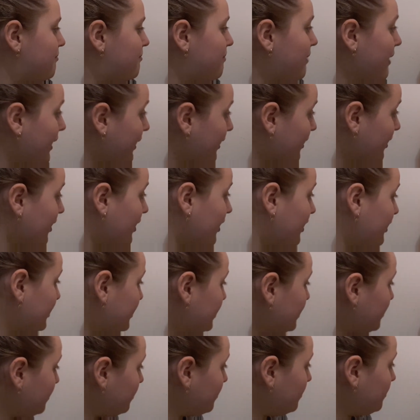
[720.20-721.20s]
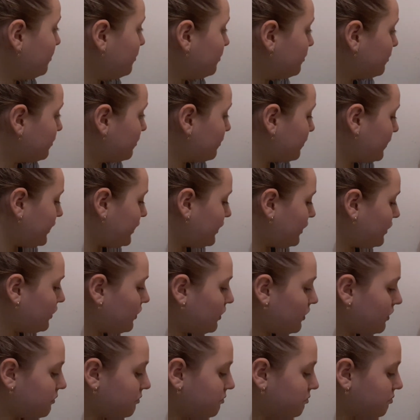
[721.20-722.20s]
there, are you
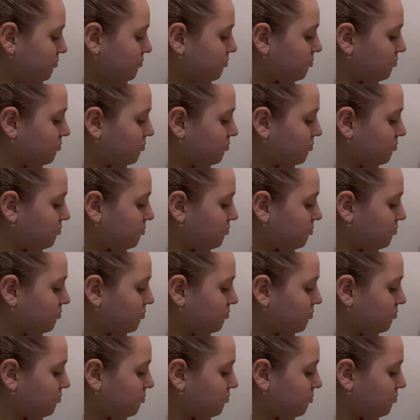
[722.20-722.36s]
real?